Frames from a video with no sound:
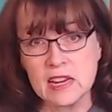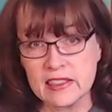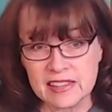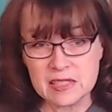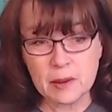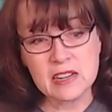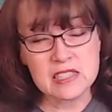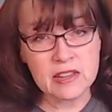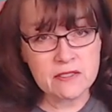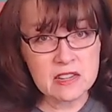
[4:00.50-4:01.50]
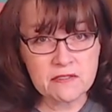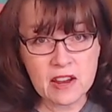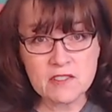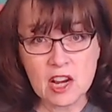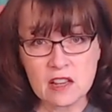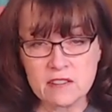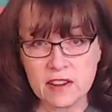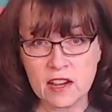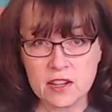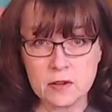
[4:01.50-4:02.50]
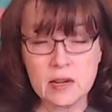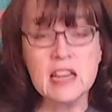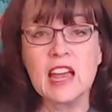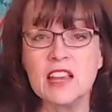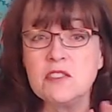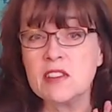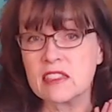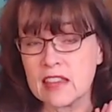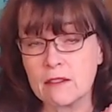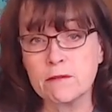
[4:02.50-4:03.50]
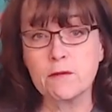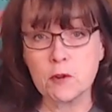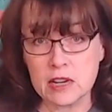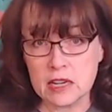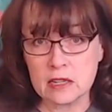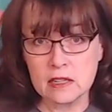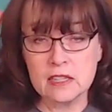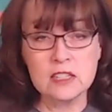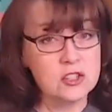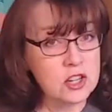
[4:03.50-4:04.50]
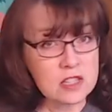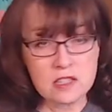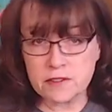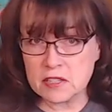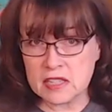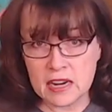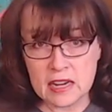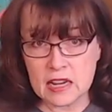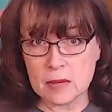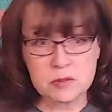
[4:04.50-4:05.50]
That's about a $75 value, and you get that free just for signing up.